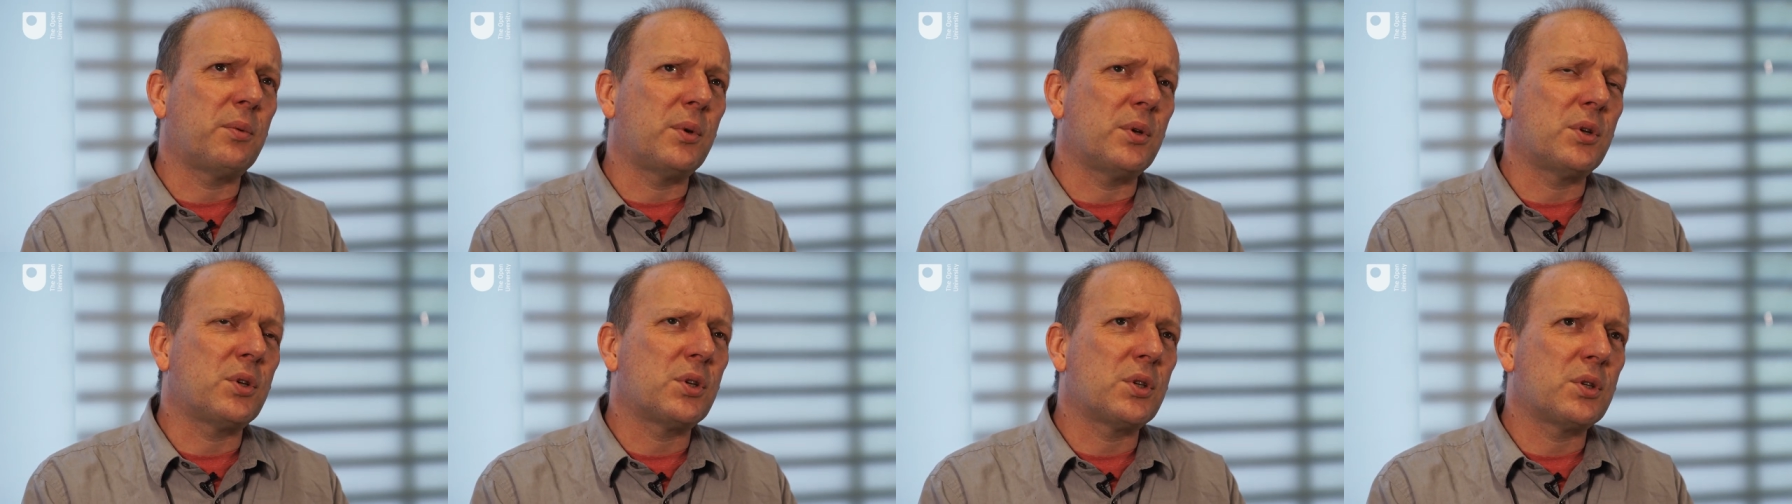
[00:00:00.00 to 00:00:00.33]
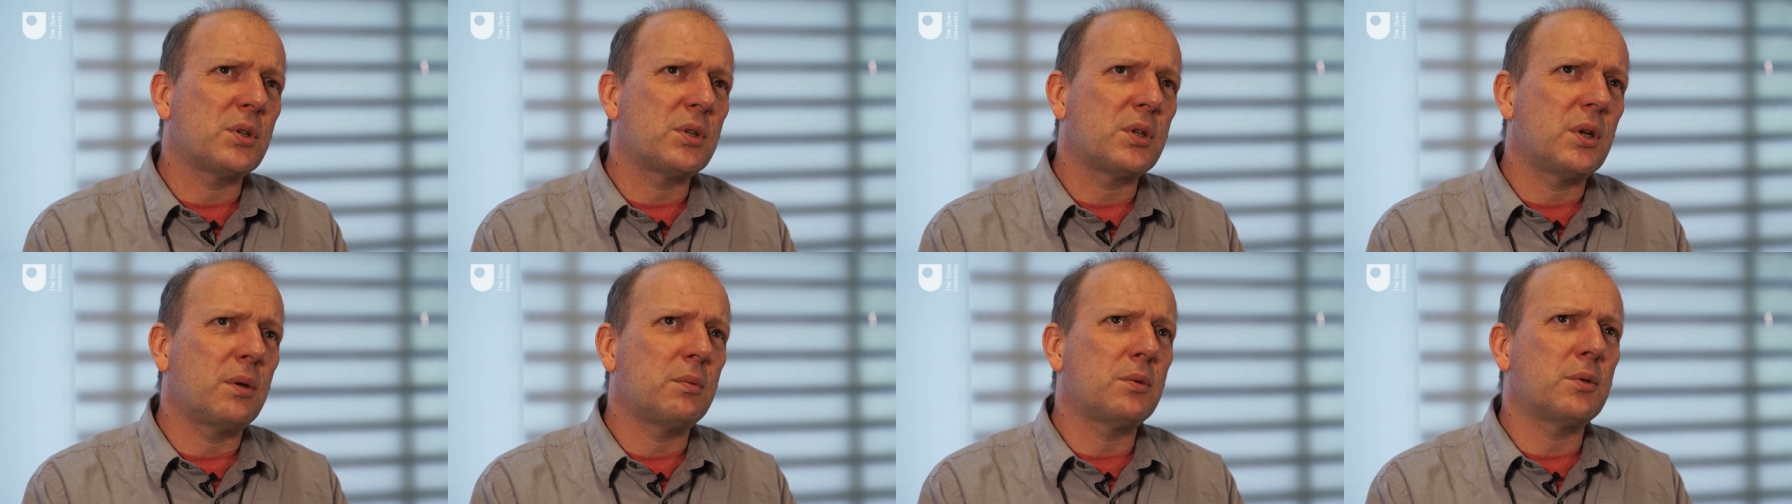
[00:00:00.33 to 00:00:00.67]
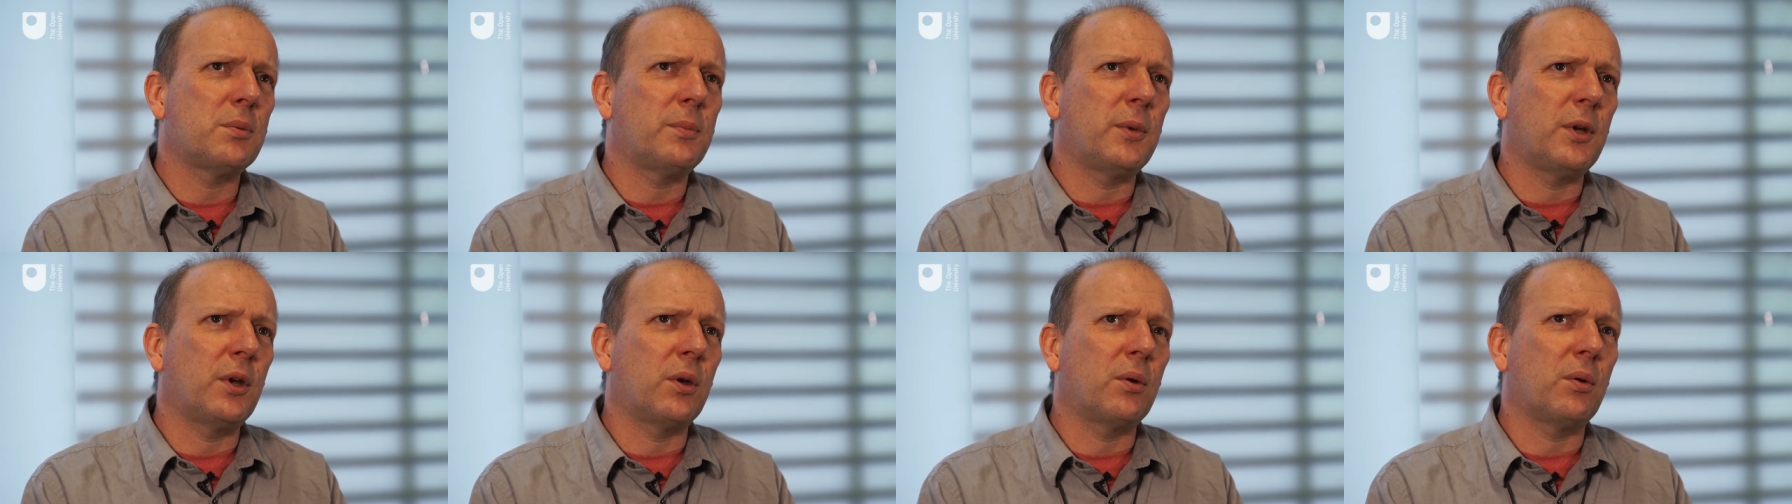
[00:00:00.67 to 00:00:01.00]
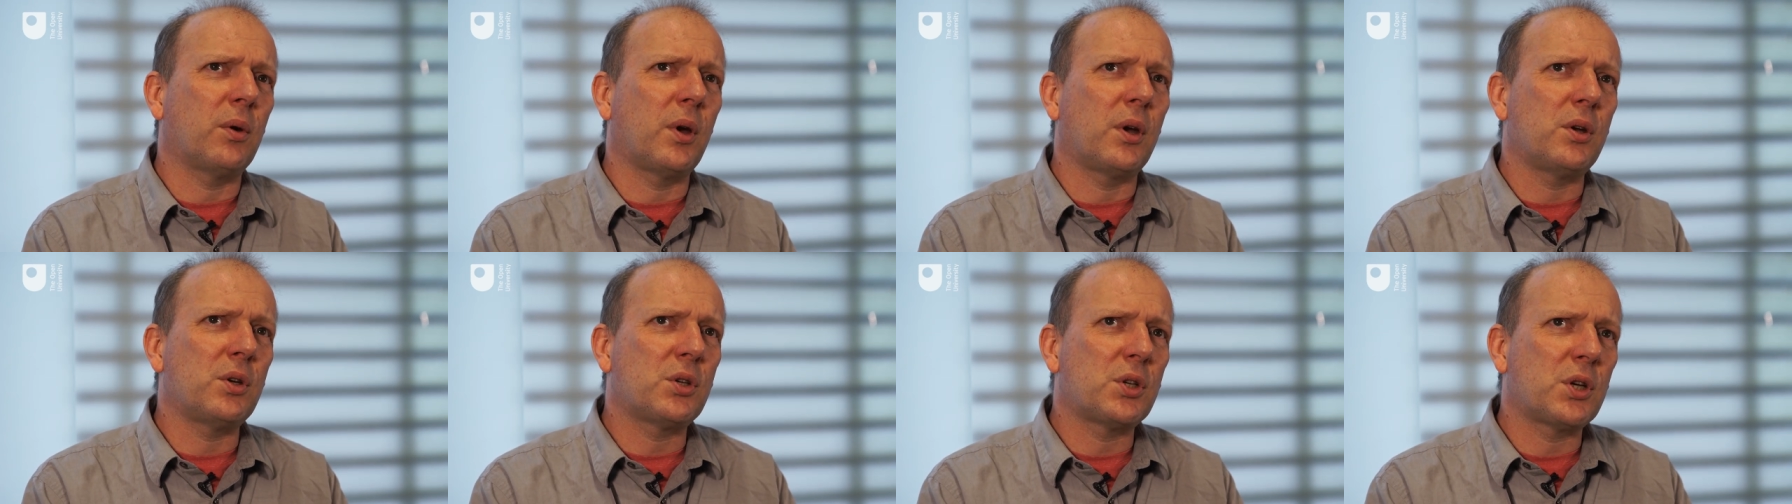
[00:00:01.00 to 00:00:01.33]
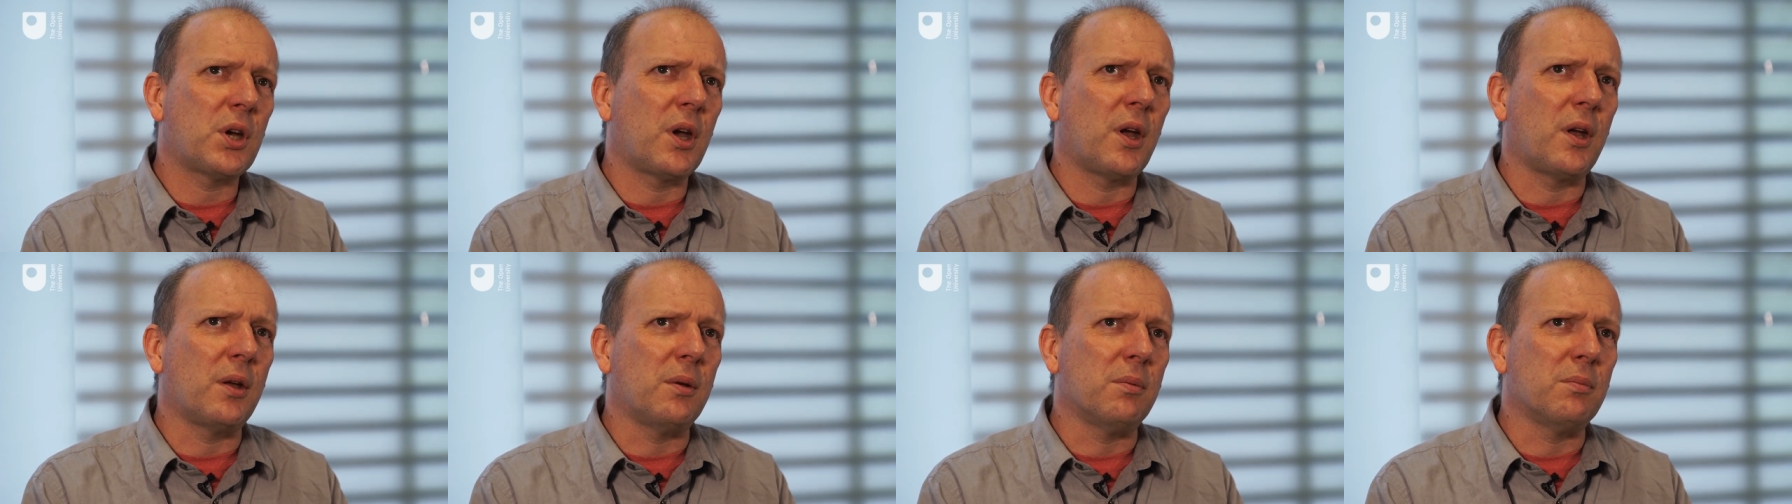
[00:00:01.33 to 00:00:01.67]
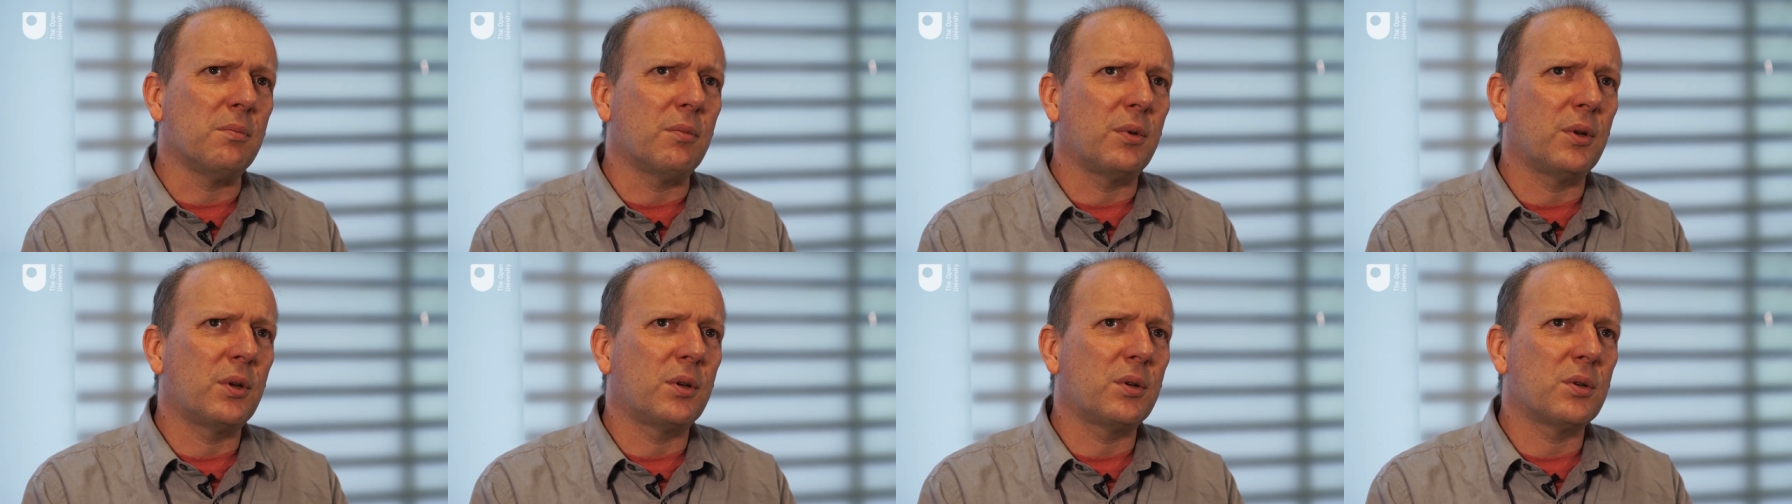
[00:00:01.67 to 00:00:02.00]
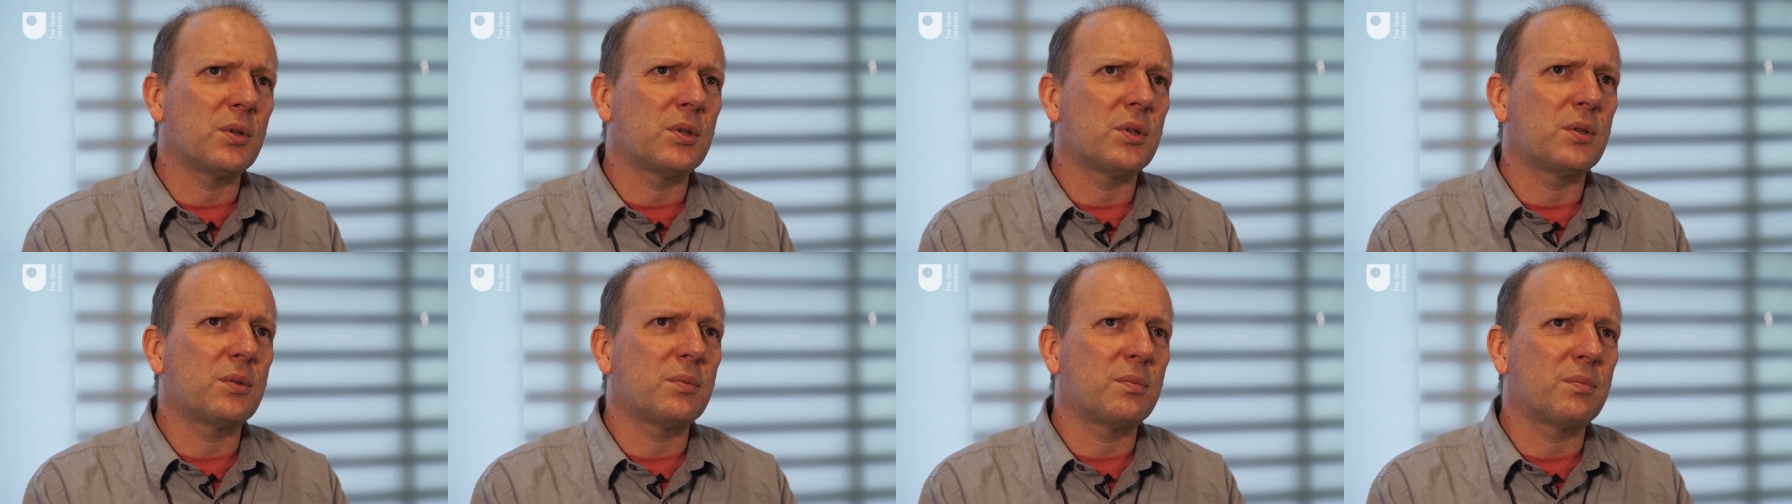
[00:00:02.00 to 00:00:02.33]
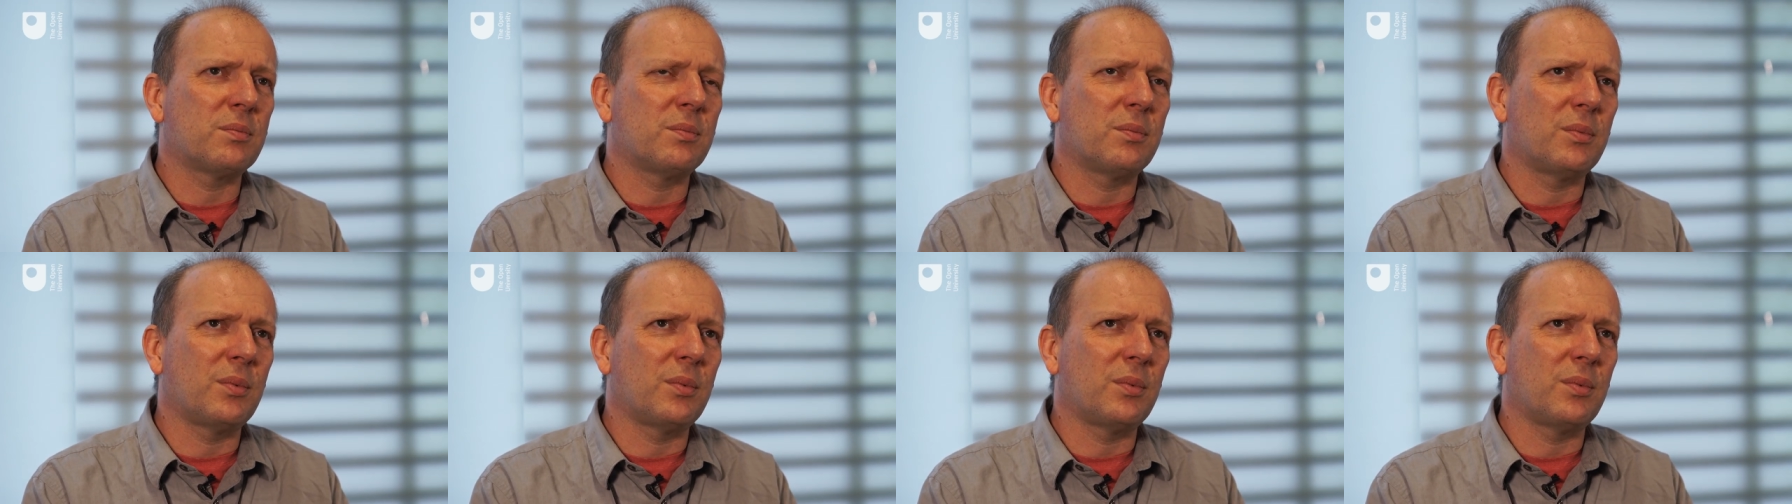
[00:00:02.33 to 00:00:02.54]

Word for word: which seemed to me a great shame, because